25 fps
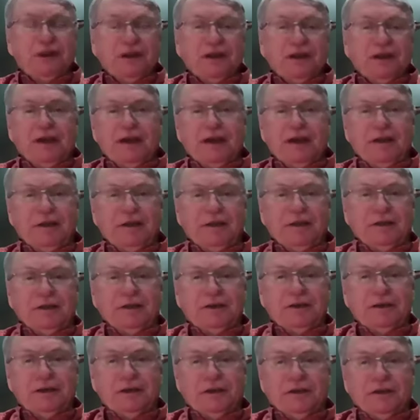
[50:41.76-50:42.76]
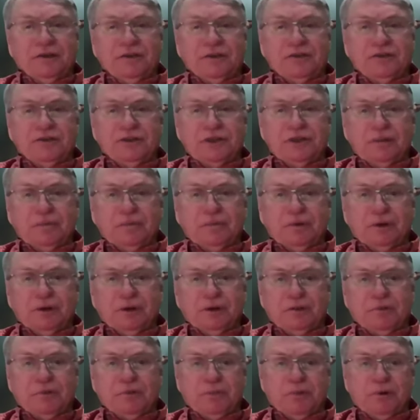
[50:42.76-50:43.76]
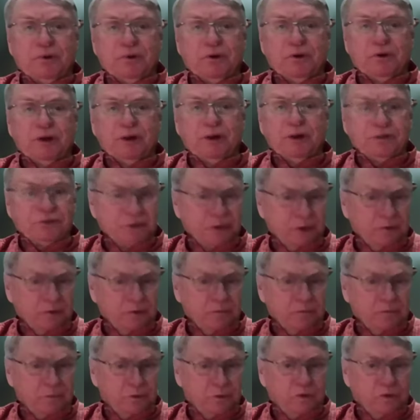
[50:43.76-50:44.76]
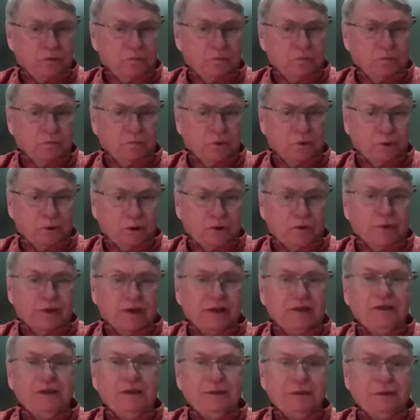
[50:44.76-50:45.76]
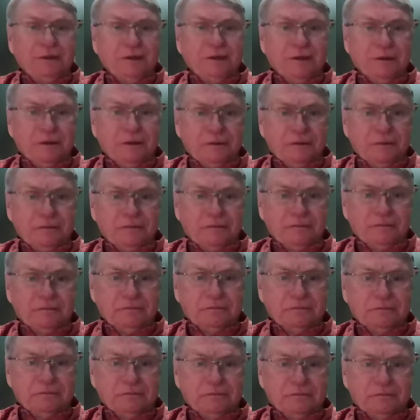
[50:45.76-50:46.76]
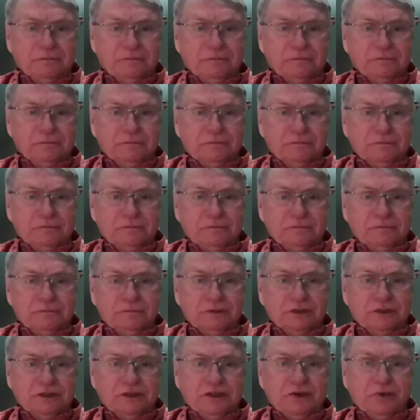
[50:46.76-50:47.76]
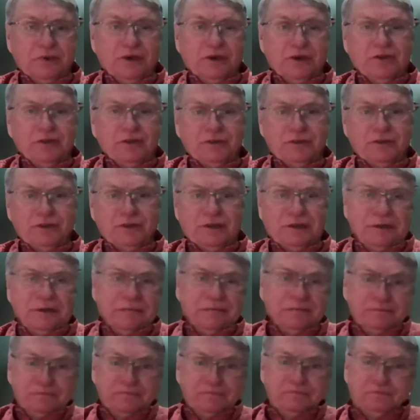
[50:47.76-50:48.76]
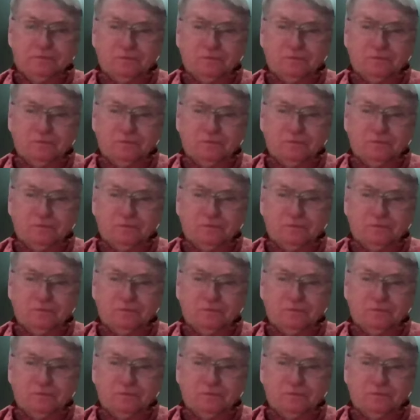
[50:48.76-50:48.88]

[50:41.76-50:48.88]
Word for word: that Canada is uh, is progressing more quickly than than the U.S. on?